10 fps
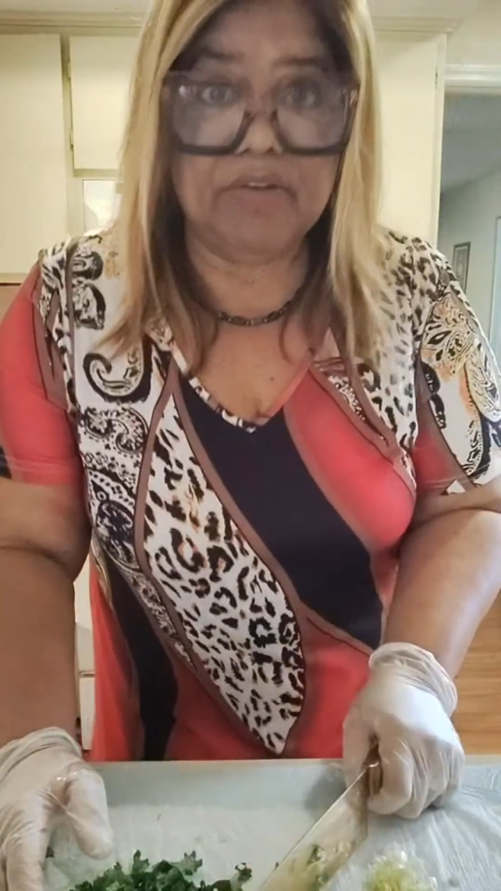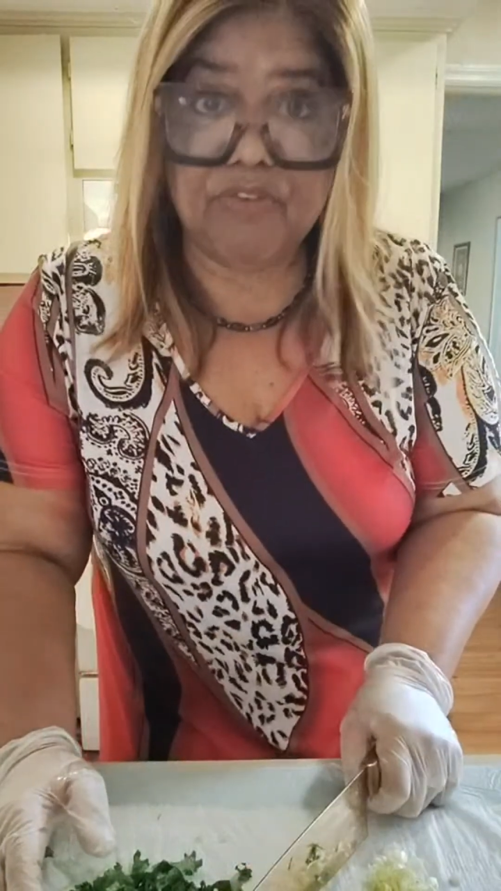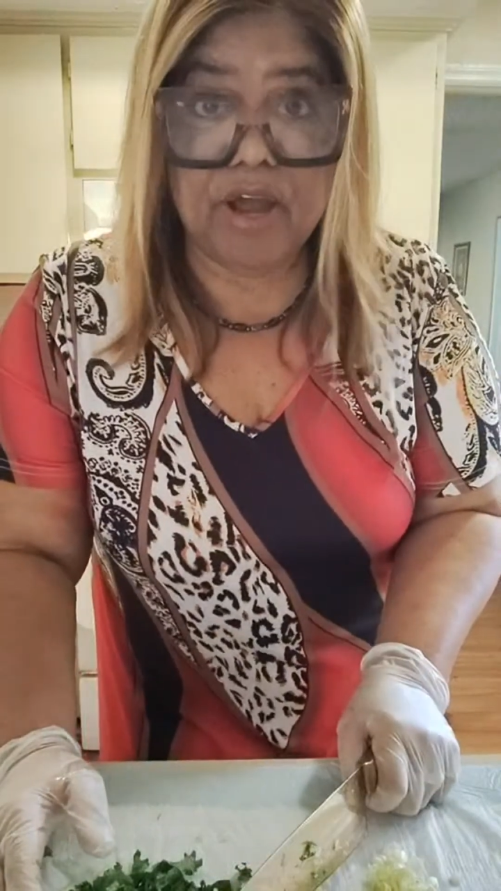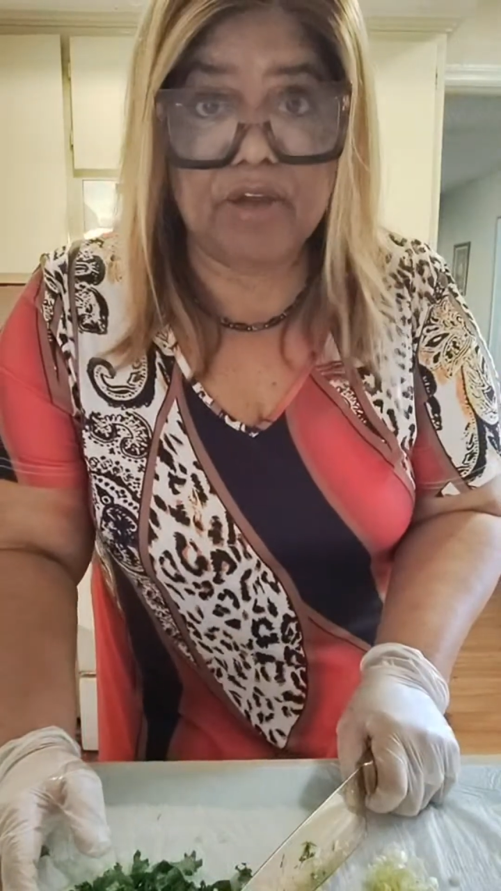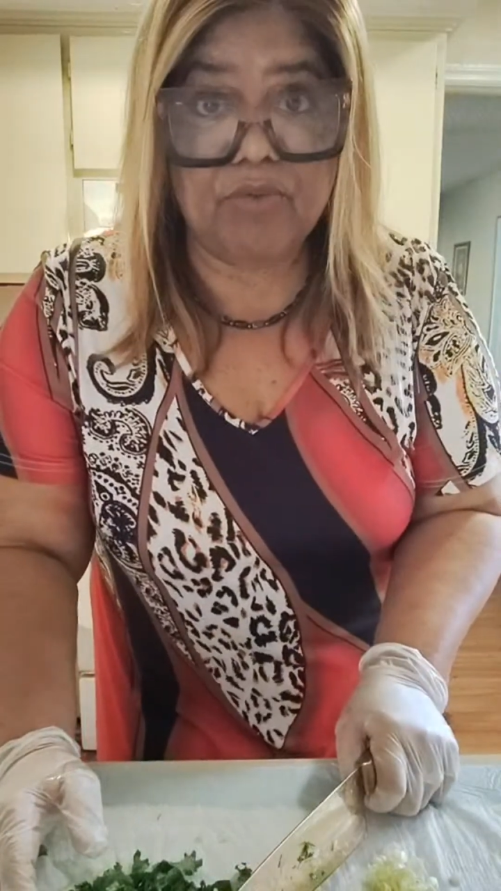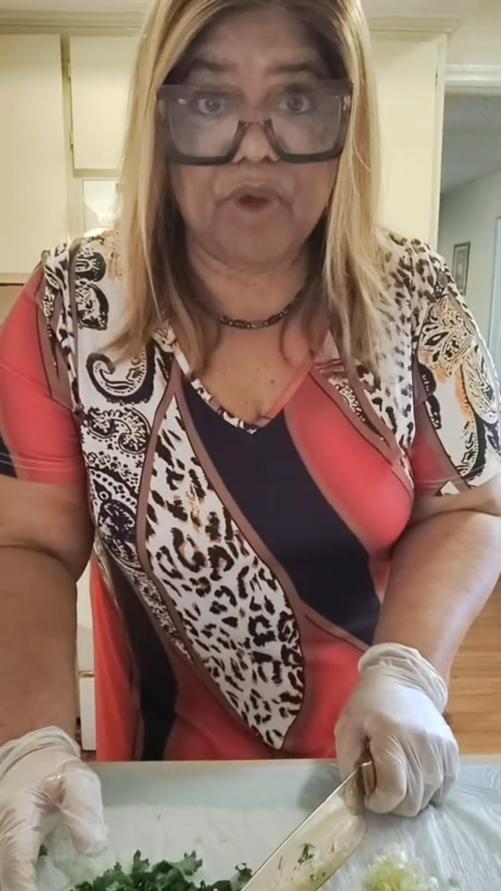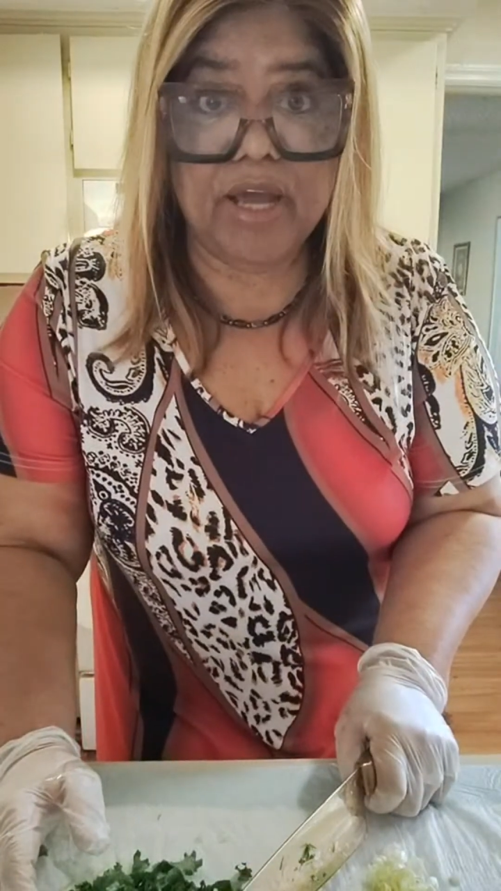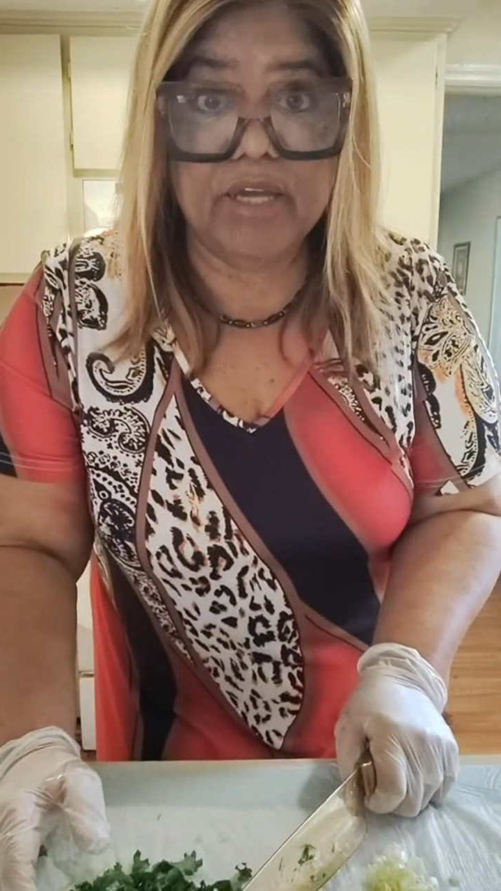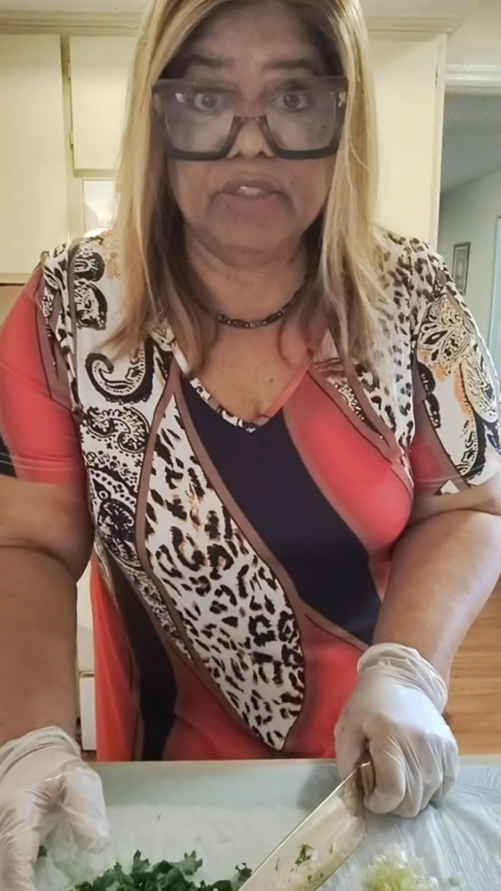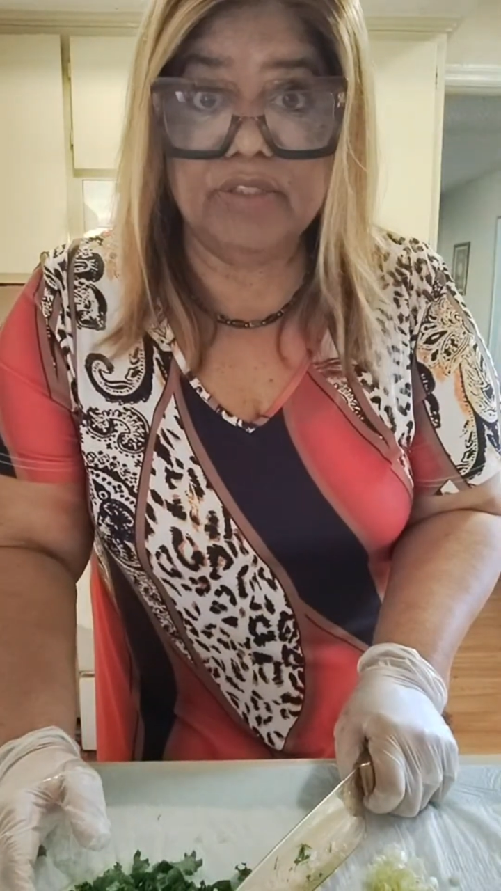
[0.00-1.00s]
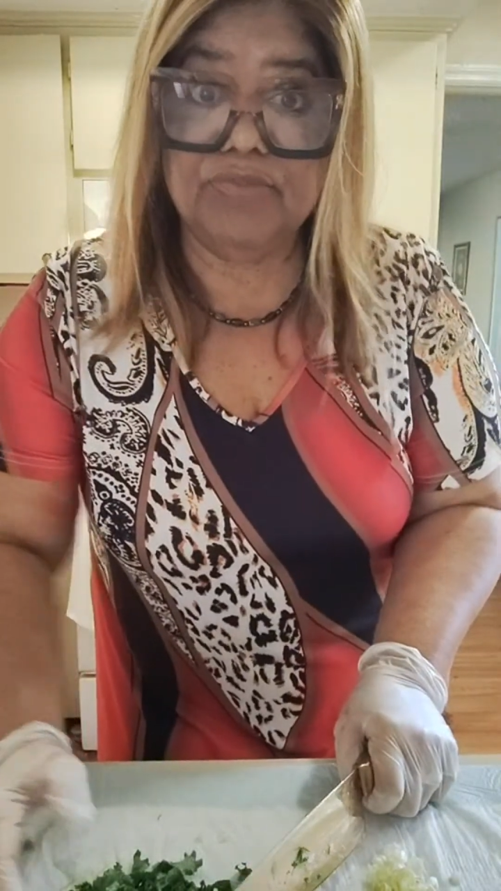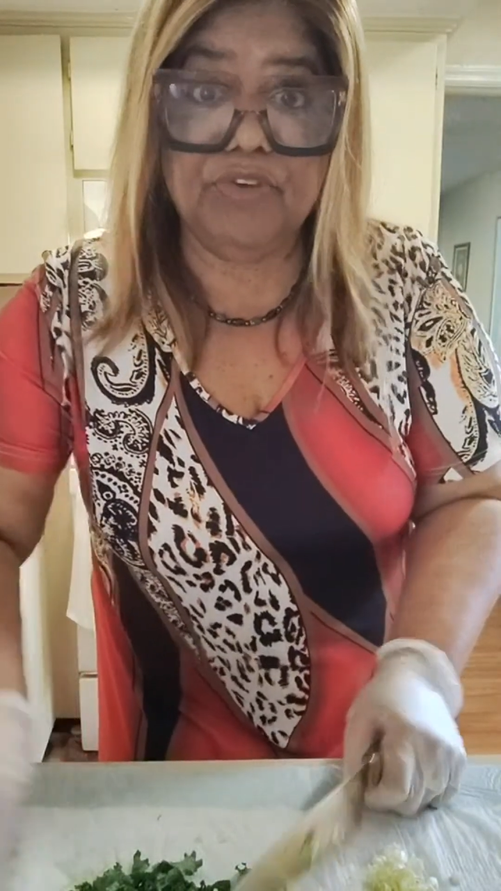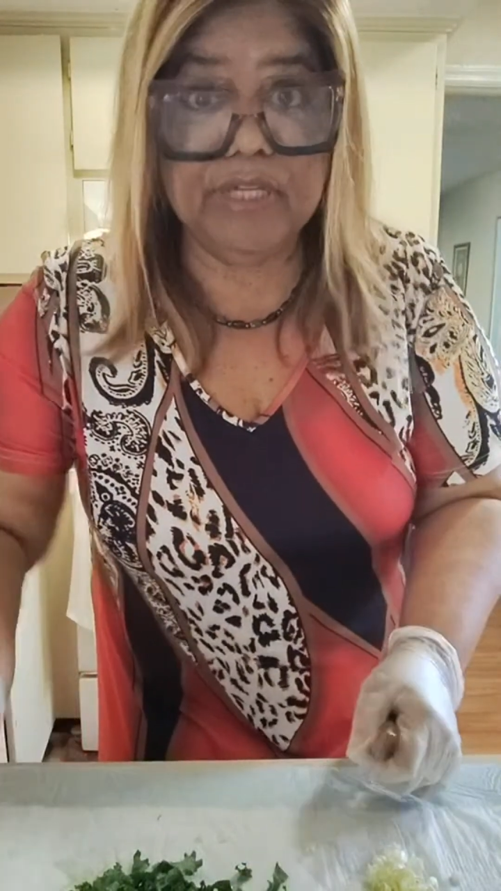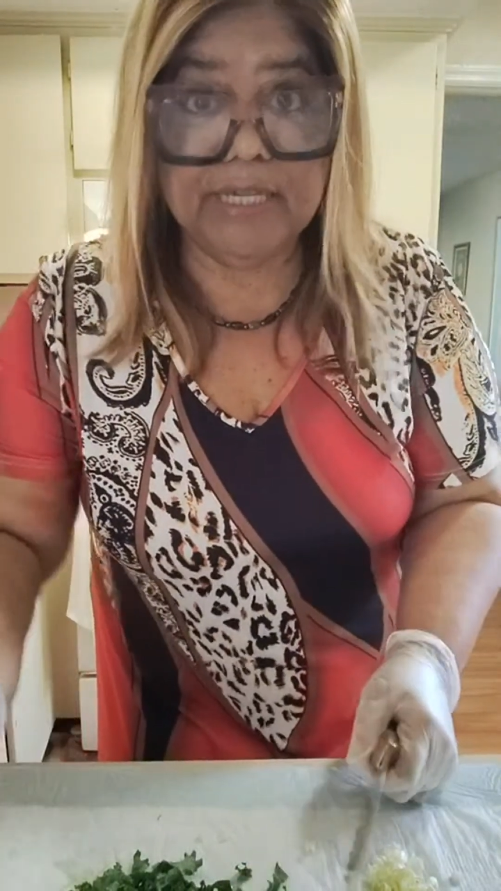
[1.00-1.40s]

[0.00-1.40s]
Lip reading: fried rice for